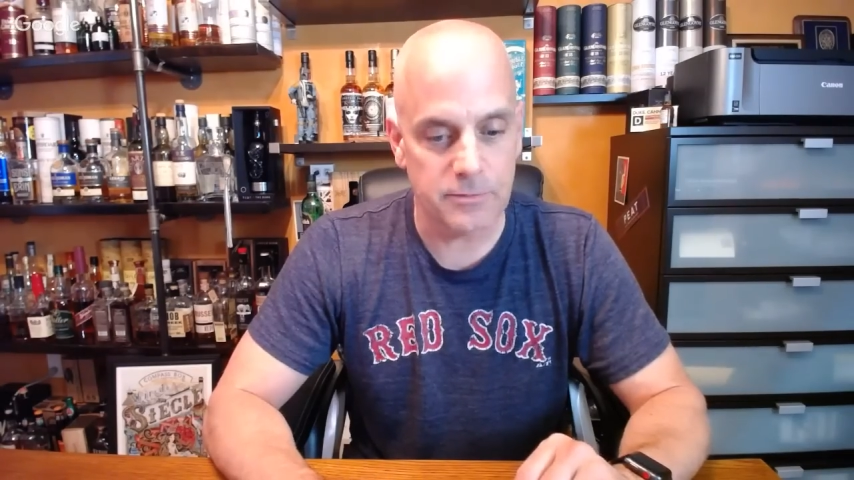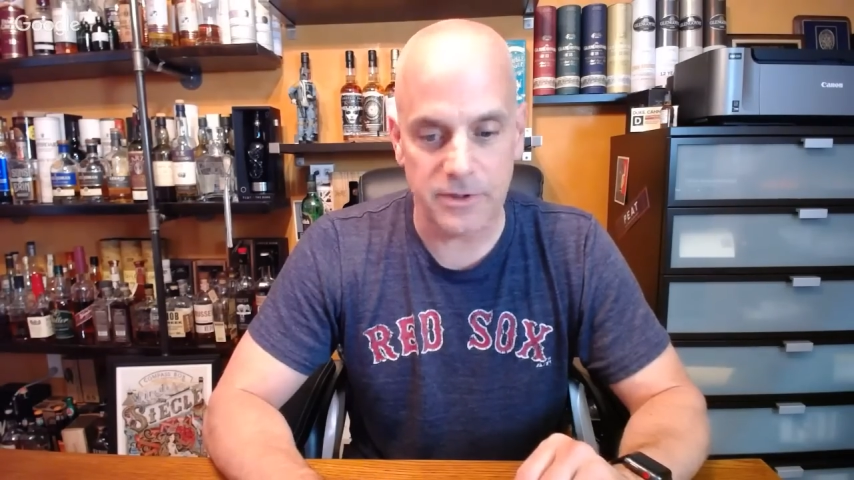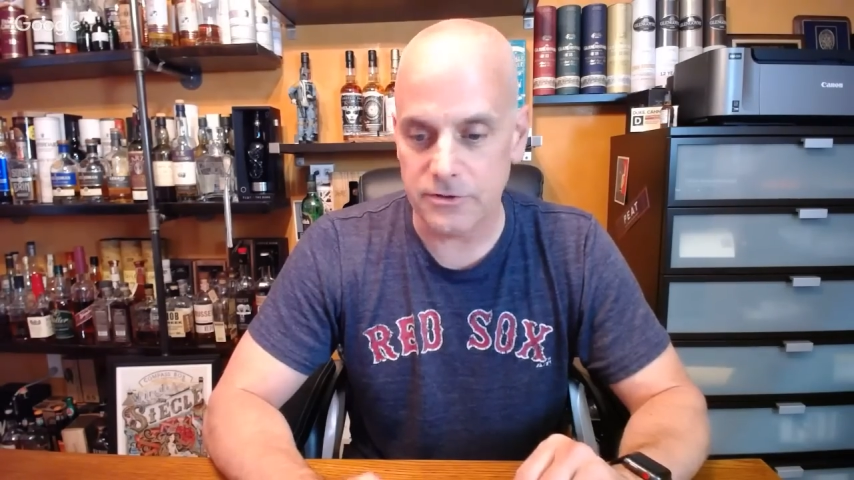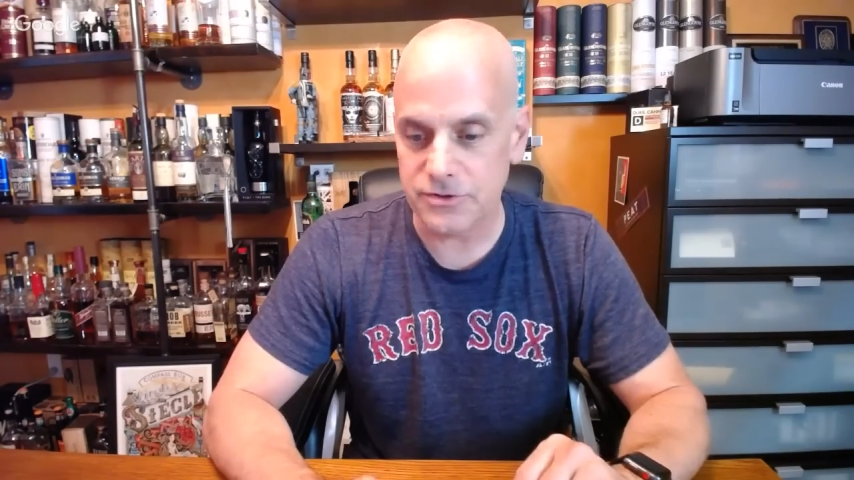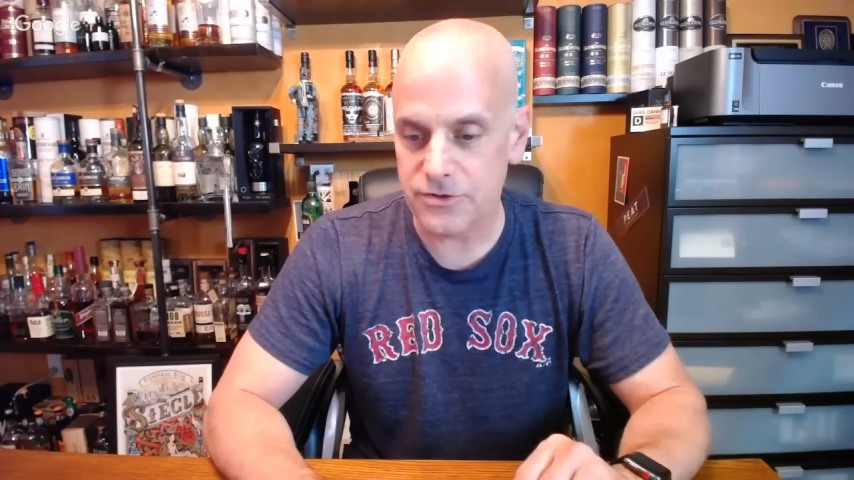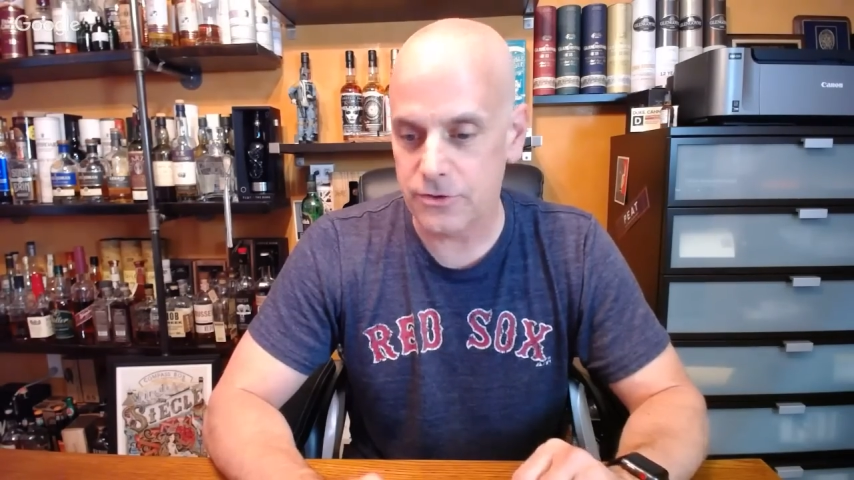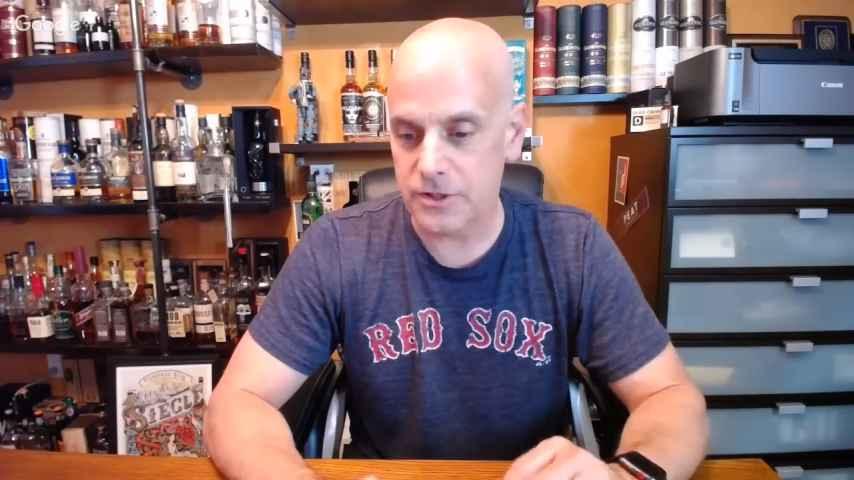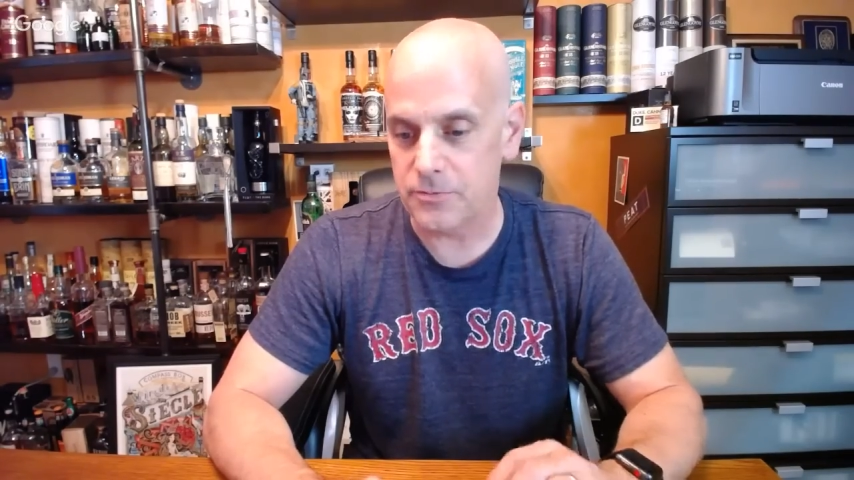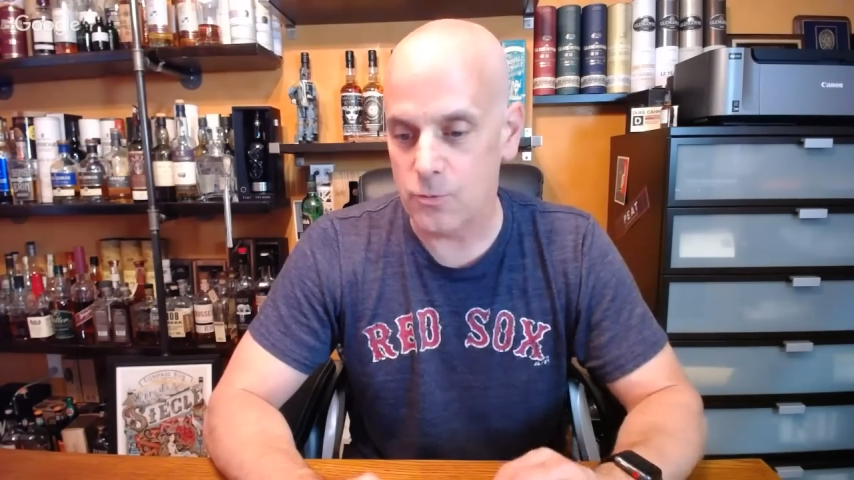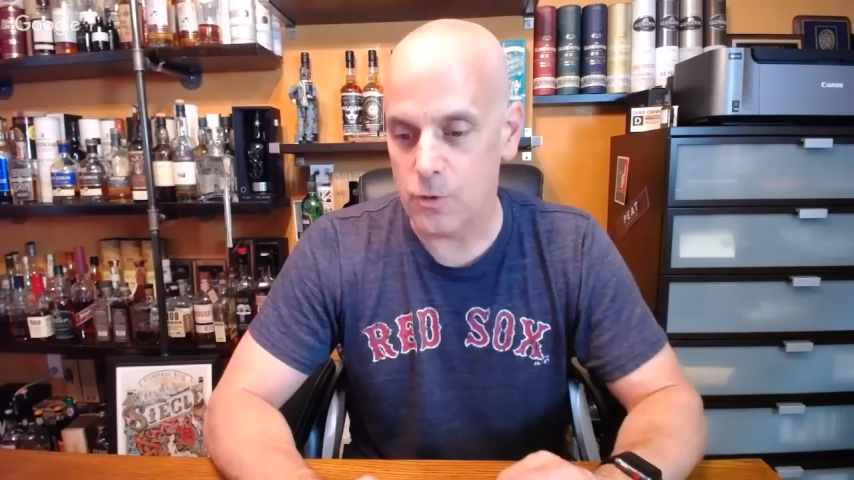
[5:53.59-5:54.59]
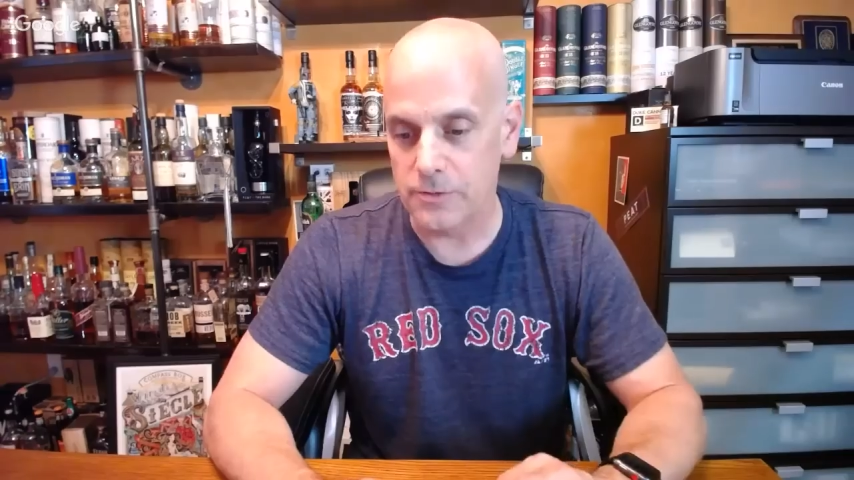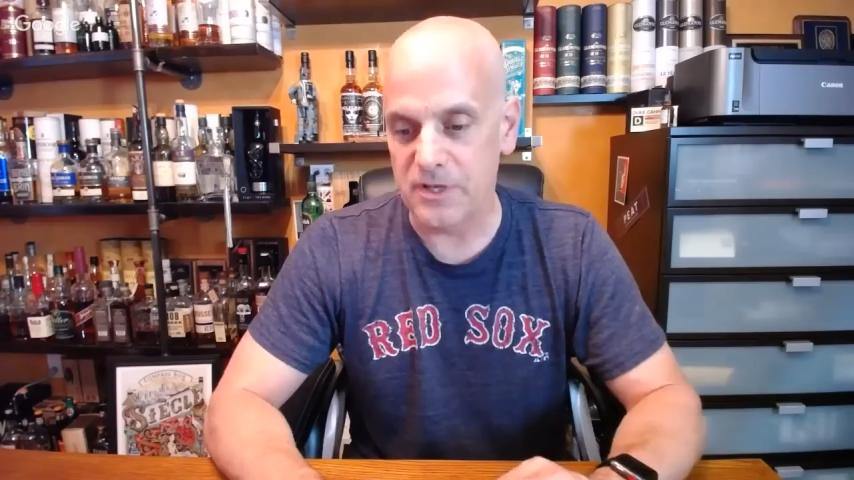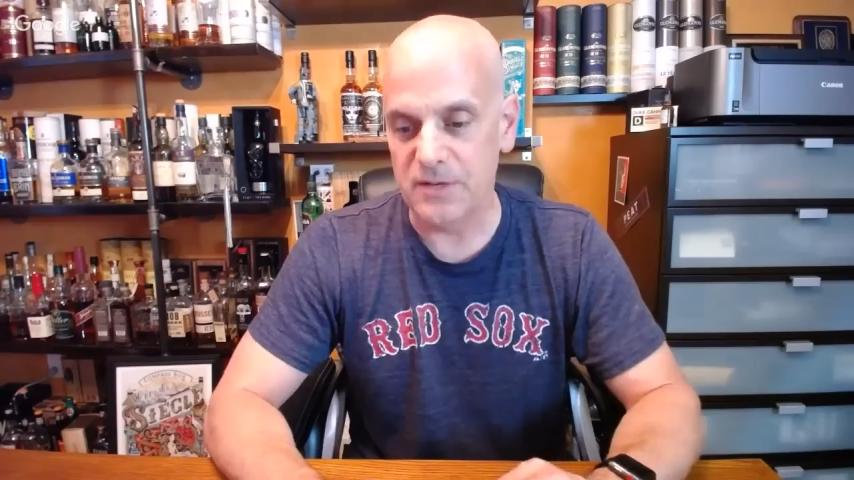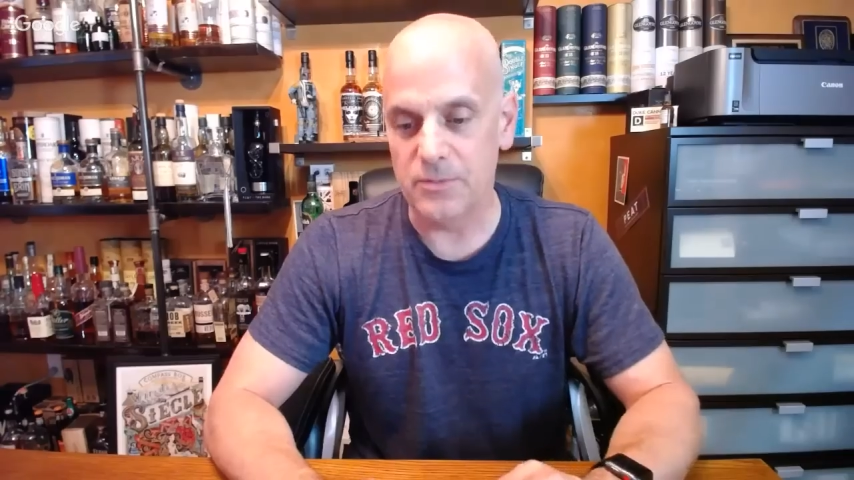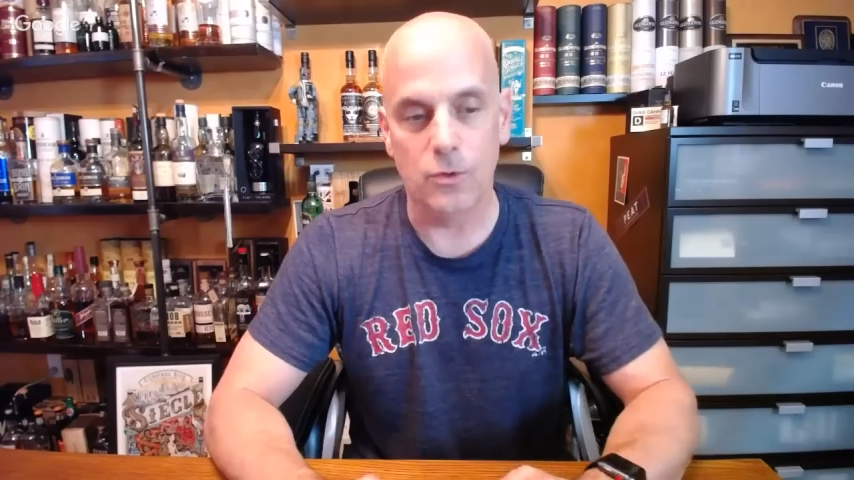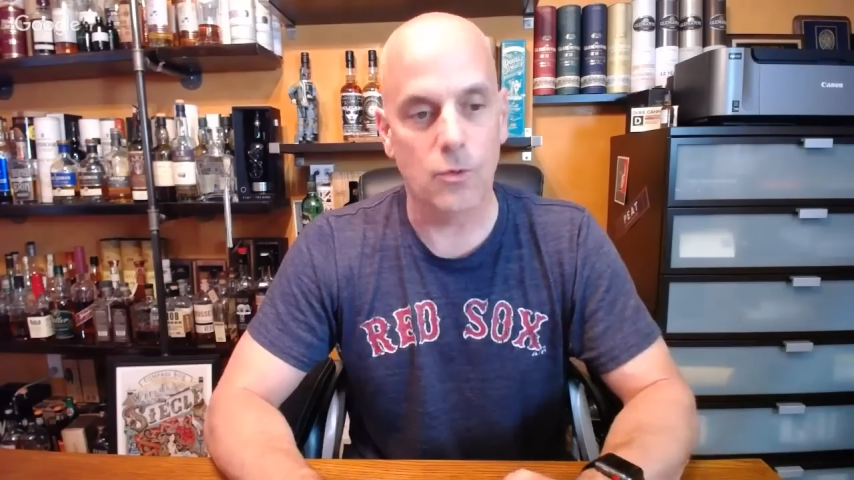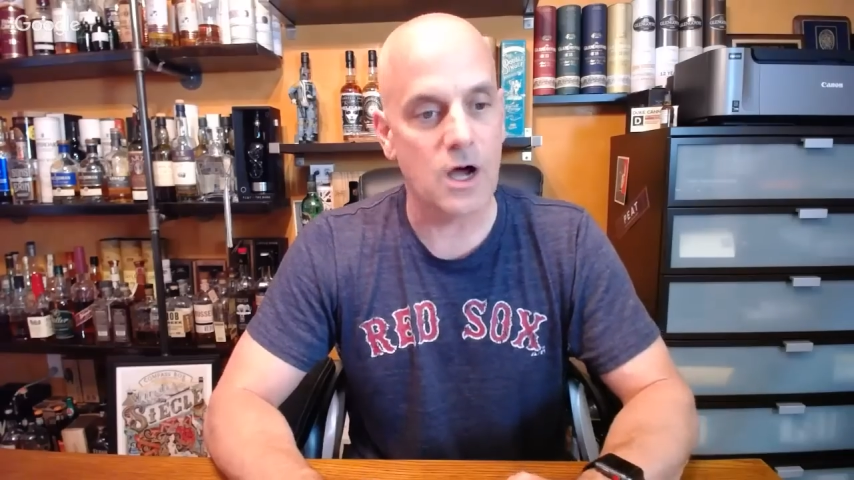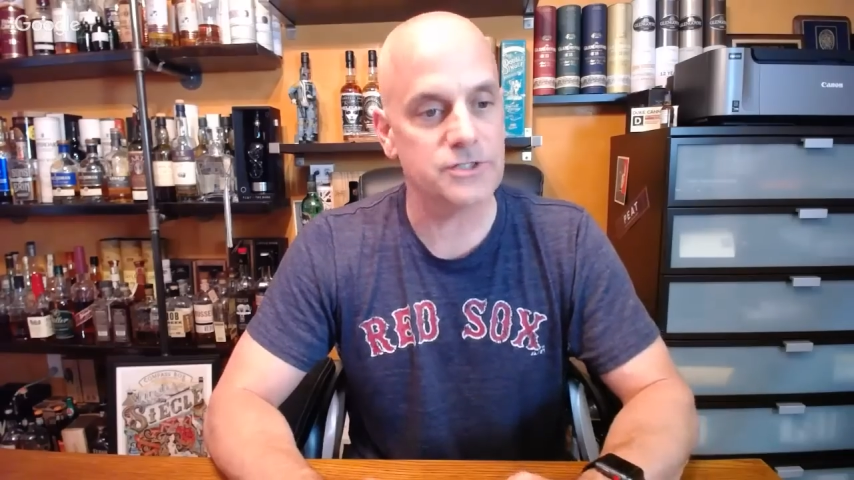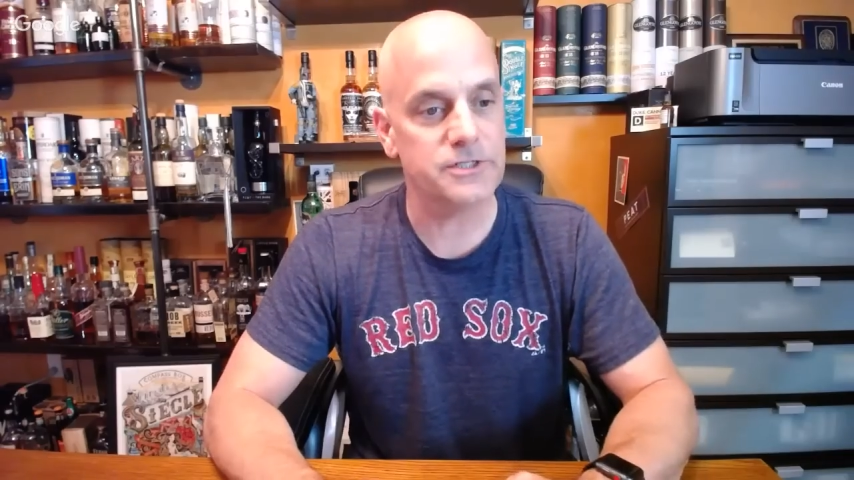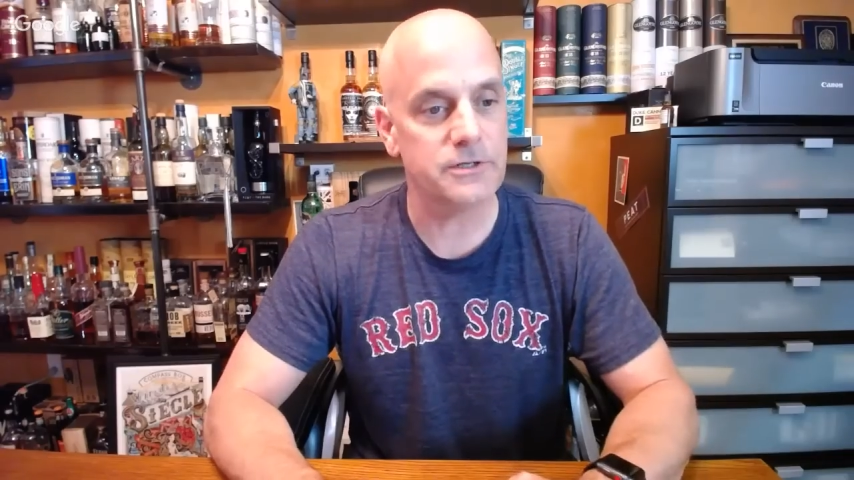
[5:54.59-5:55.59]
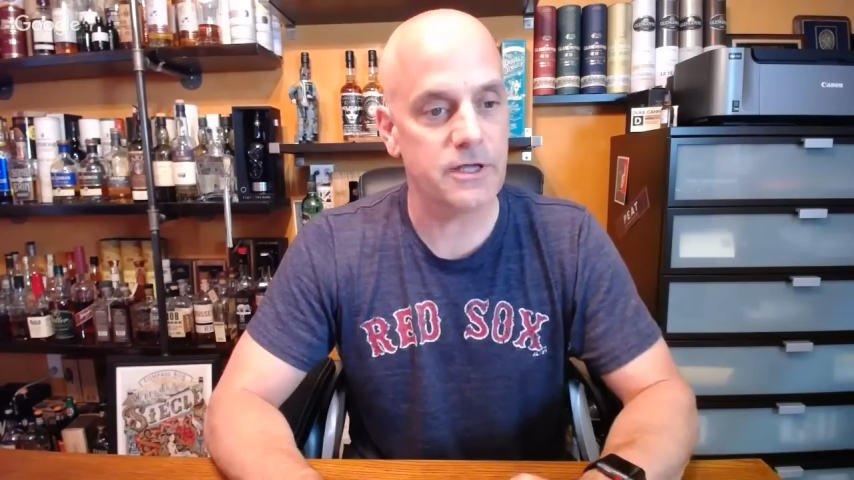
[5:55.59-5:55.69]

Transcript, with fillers: But there's 31 people watching.